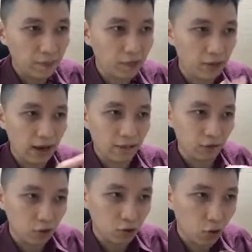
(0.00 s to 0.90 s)
they have
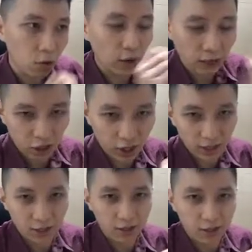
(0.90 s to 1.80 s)
to go and
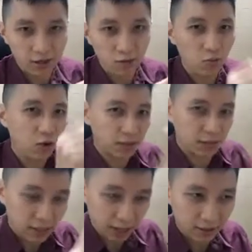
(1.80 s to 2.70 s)
check what is
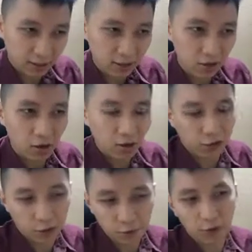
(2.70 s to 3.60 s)
that
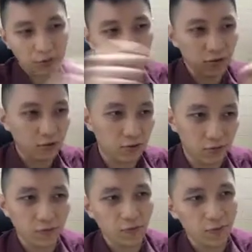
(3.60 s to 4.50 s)
correspond to
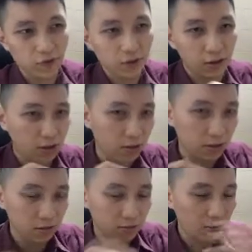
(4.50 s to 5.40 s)
the
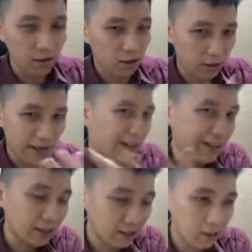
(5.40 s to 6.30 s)

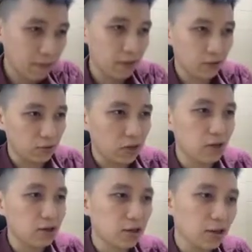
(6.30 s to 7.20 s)
another number. So
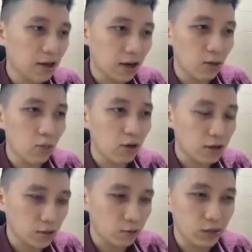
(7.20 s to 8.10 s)
here what
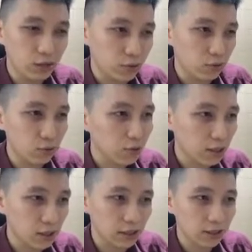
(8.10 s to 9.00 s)
he will need to do
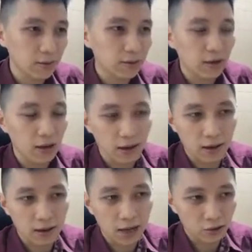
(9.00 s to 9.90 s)
is,
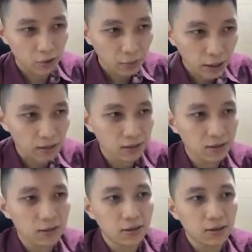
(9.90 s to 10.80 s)
assuming
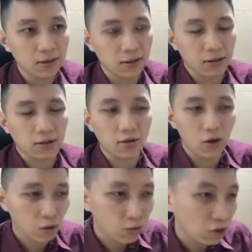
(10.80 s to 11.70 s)
the
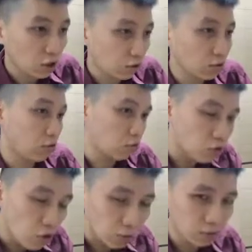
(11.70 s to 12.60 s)
cold junction, the
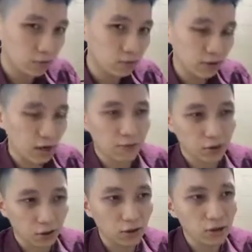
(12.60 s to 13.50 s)
known
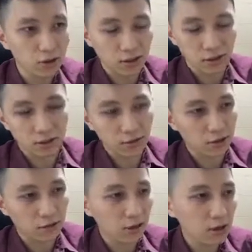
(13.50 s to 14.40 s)
temperature is 0
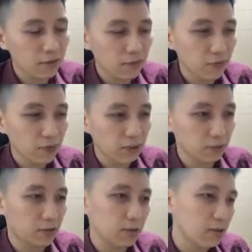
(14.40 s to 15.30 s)
degree
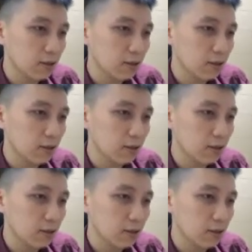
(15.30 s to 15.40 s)
Celsius,